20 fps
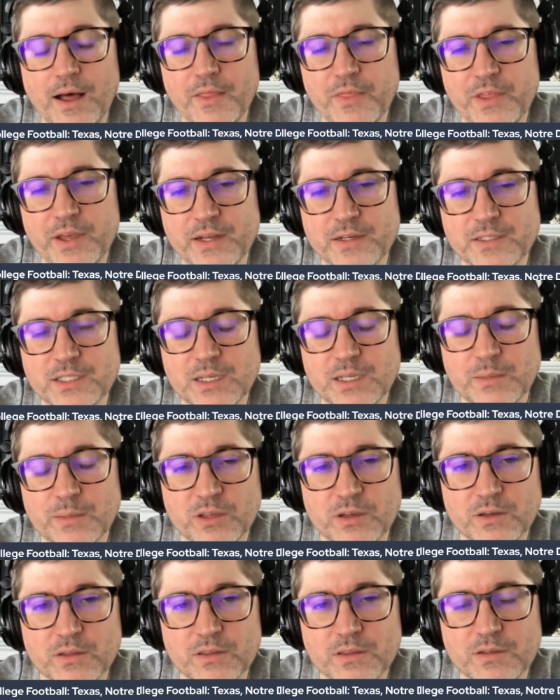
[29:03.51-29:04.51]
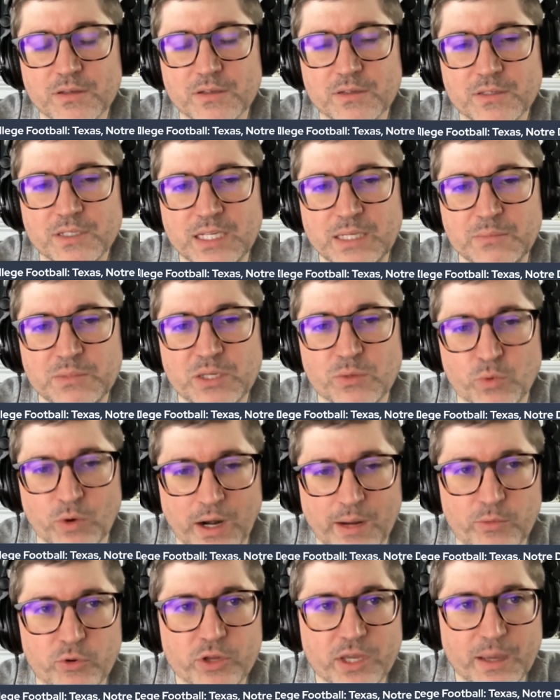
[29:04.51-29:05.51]
than some of the teams that we're
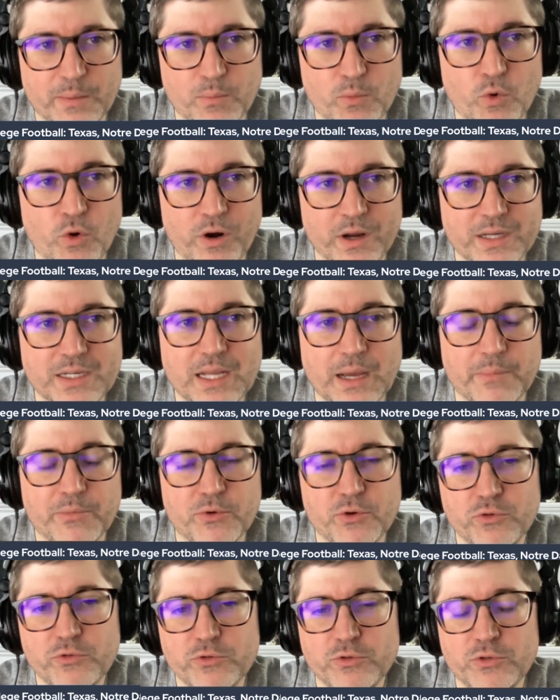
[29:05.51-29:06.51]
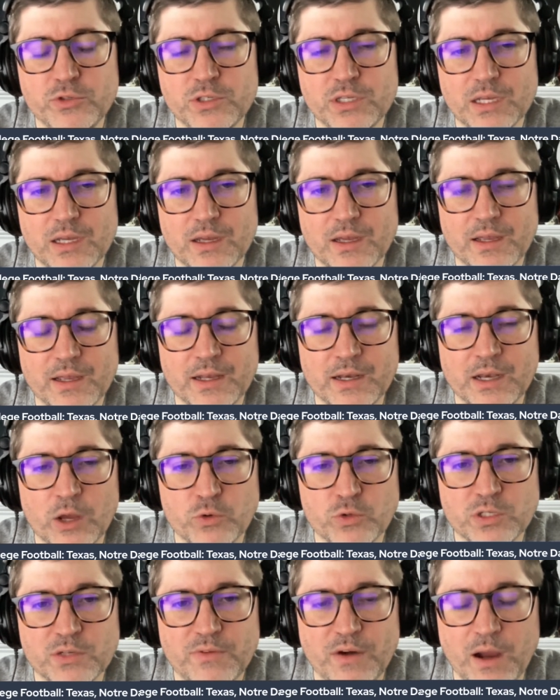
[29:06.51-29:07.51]
able to get more in-depth news and
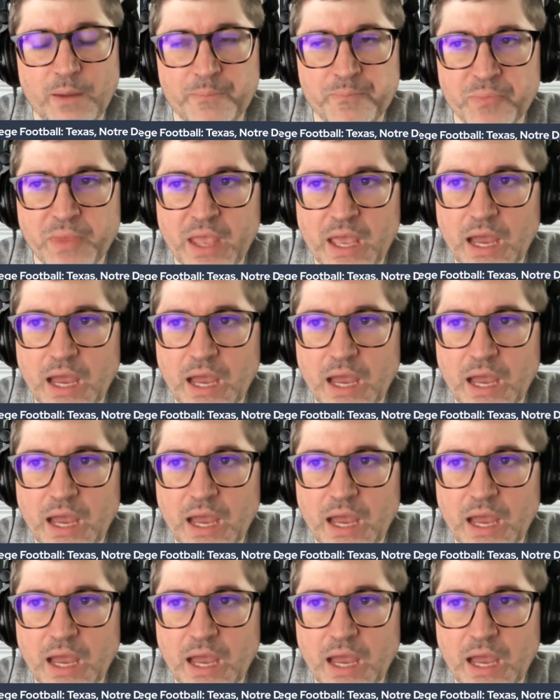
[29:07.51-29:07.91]
notes from.